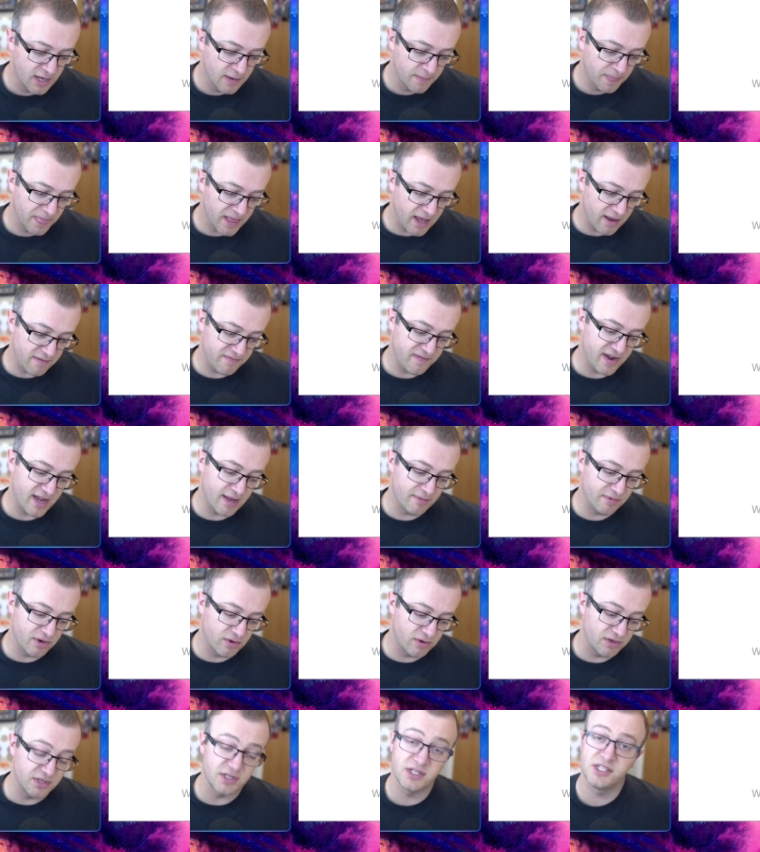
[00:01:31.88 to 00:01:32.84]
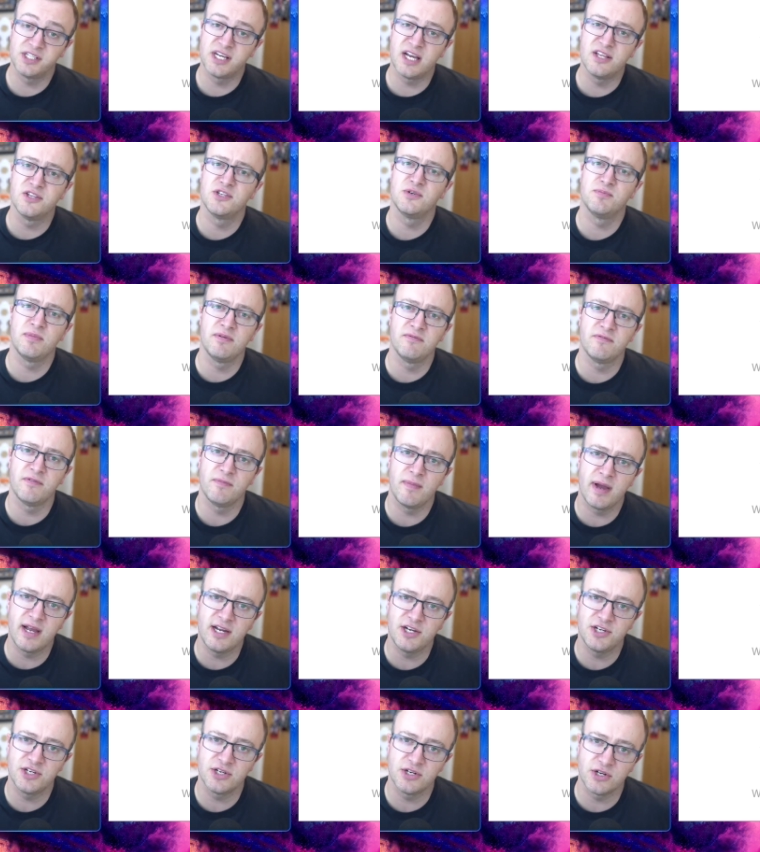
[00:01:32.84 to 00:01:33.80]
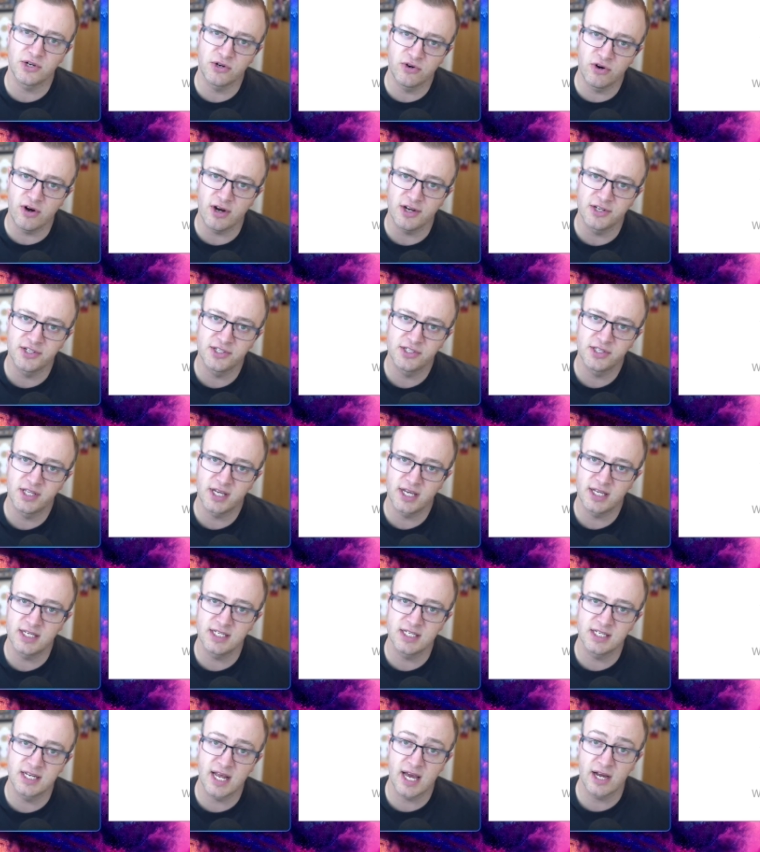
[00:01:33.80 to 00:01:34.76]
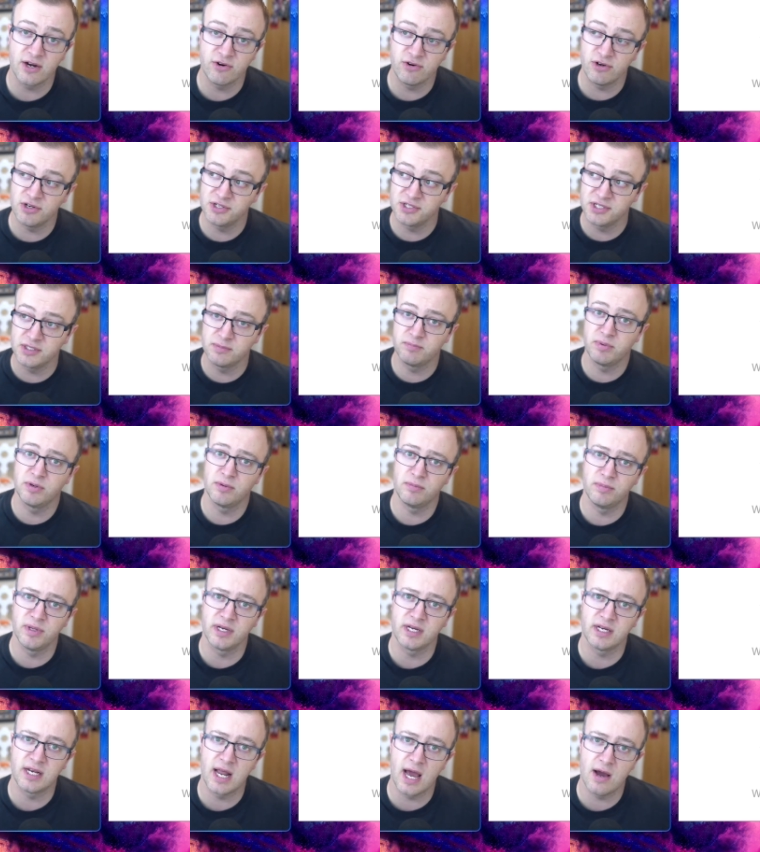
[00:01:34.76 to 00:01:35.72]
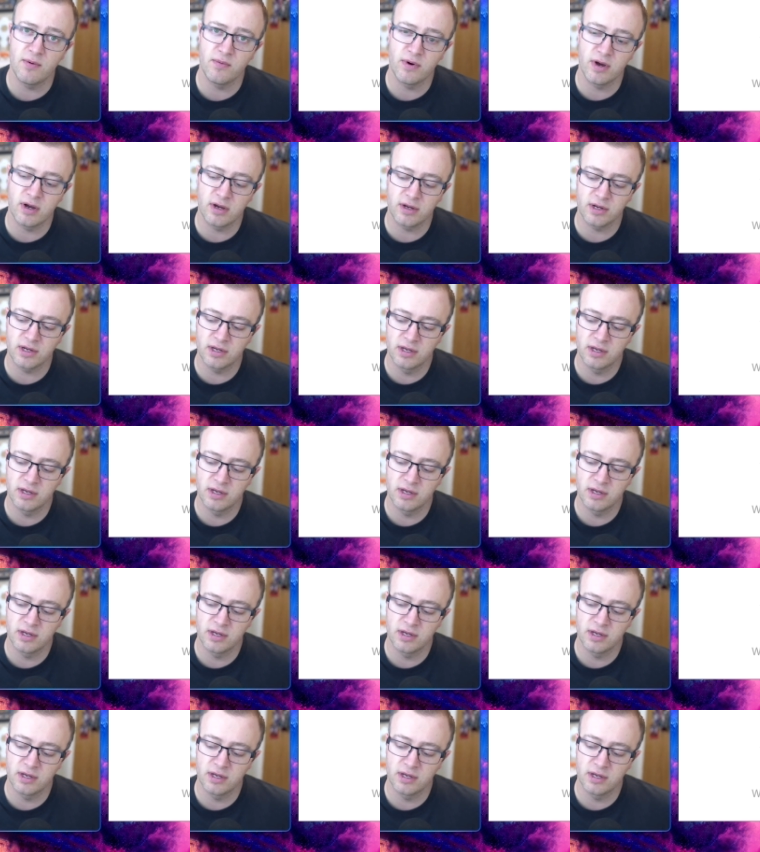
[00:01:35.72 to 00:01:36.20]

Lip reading: If I am going to send some information across the internet, across this public network,